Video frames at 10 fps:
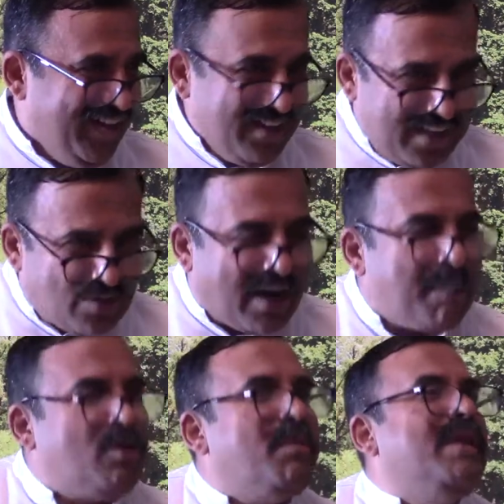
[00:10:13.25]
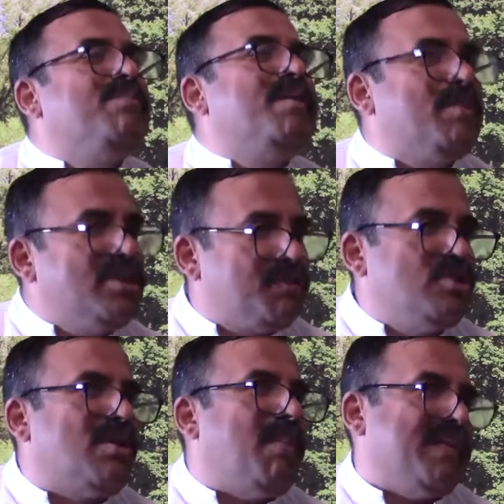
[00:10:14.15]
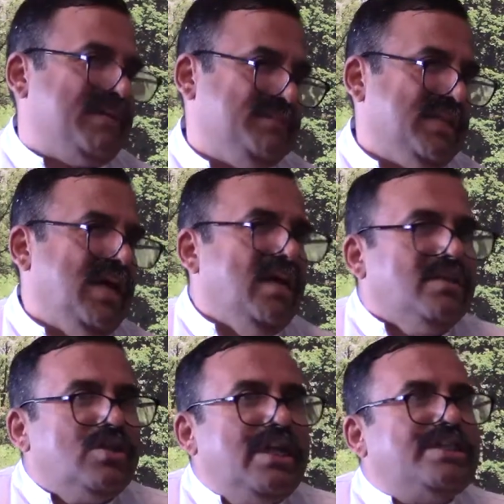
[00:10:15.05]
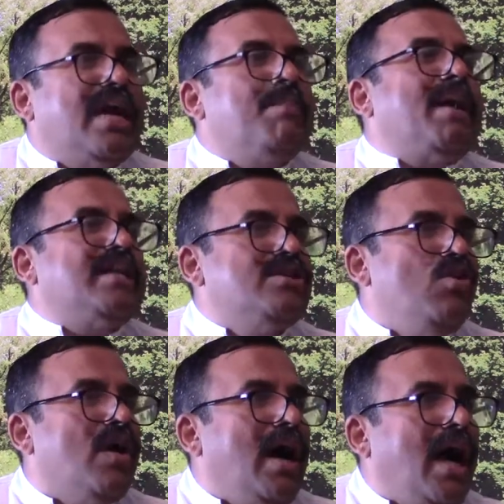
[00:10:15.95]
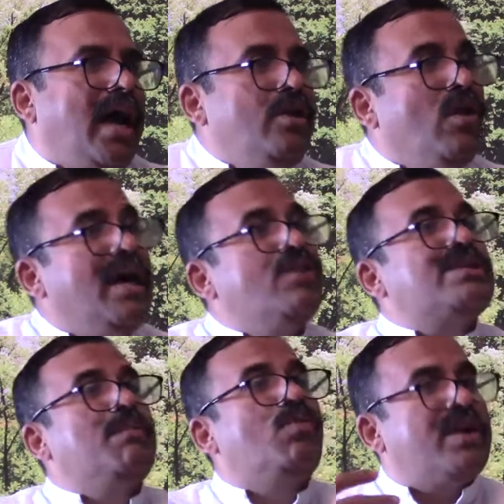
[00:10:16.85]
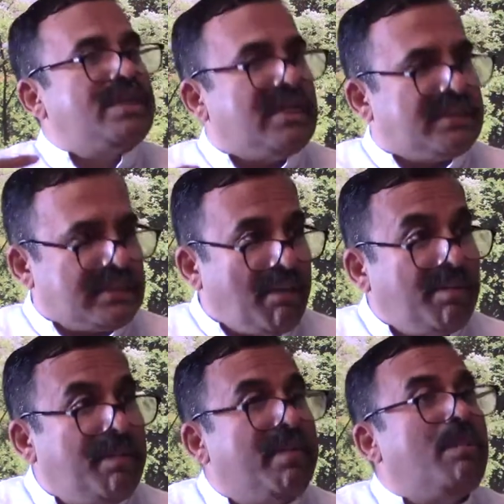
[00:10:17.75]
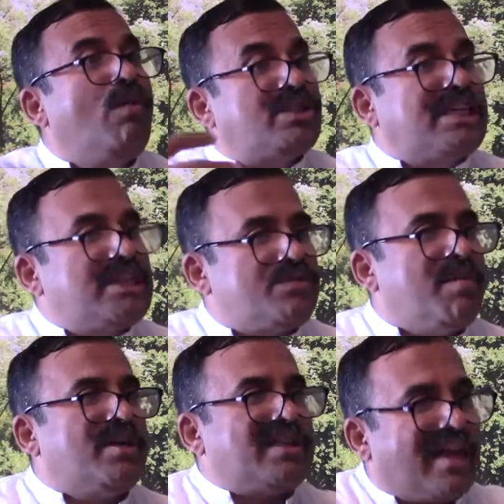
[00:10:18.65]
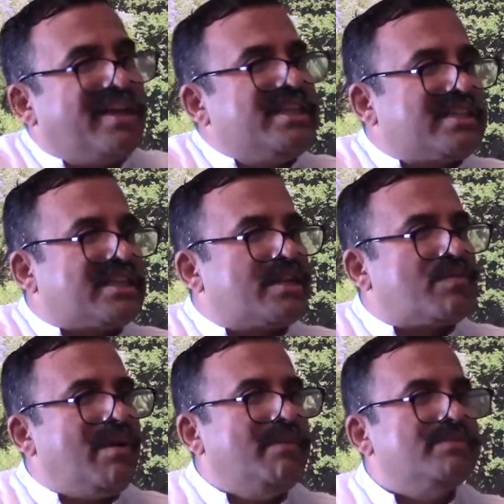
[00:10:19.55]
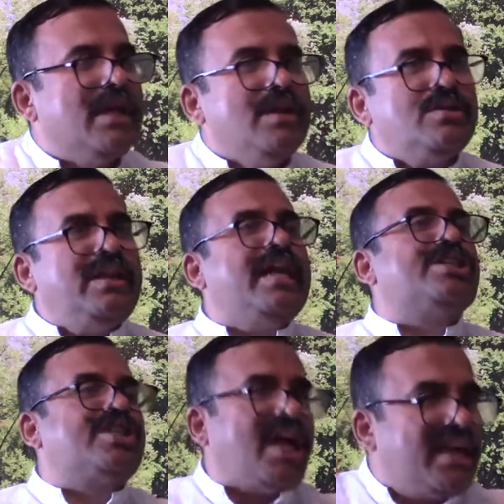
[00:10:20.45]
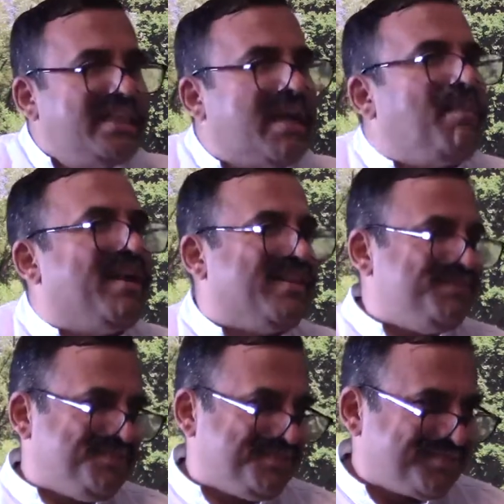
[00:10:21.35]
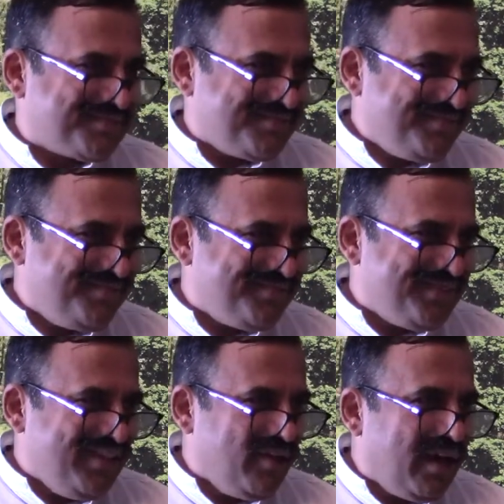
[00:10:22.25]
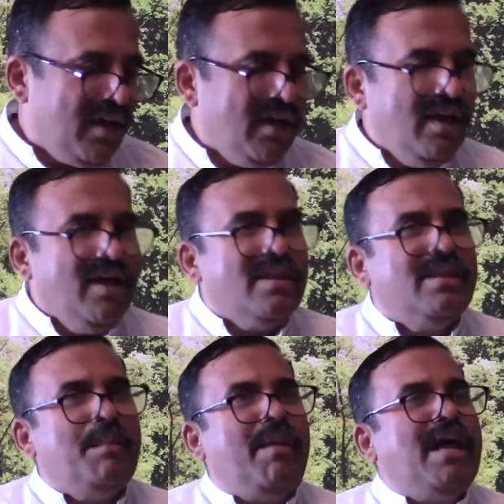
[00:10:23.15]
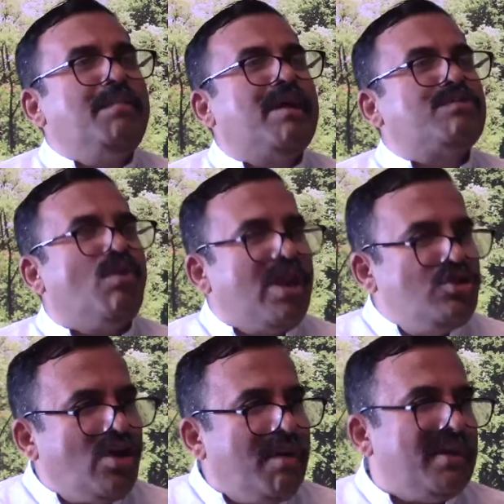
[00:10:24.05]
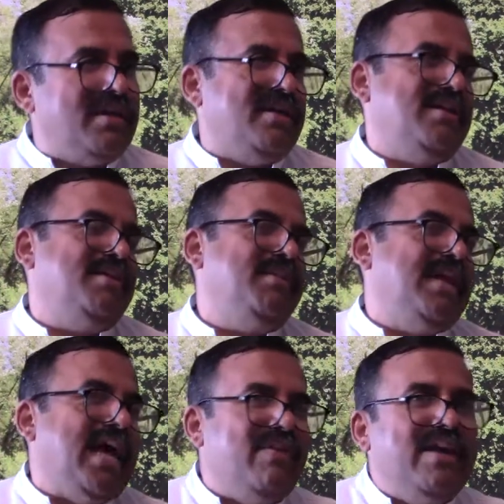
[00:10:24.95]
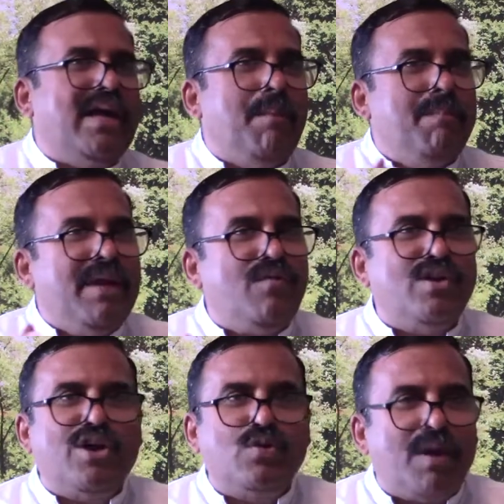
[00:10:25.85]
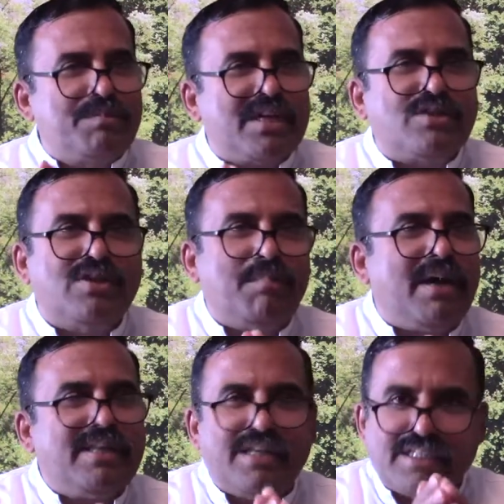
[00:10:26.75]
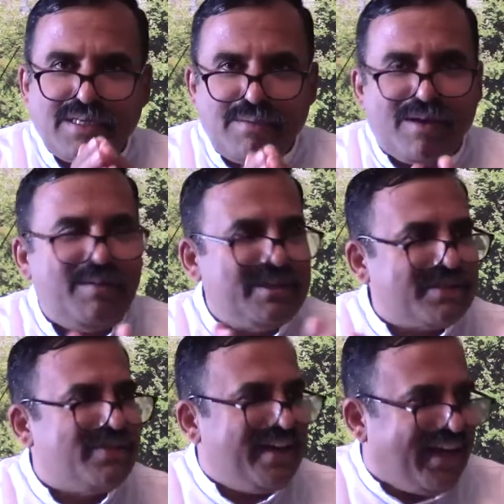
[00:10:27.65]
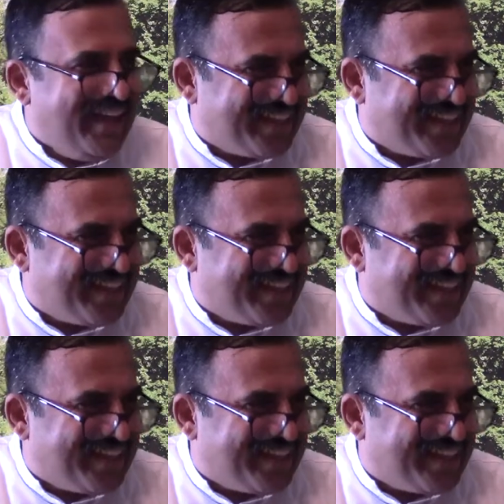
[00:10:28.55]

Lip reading: That's what happened to many people on the spiritual path. So they start practicing yoga, and yoga gives some good results. Some of them become more successful because already they're successful. So they get stuck in their path. Okay, the path becomes more enjoyable. I mean, having a company of 1 or 2 Apsaras on the path, it doesn't. I mean, it's a very nice.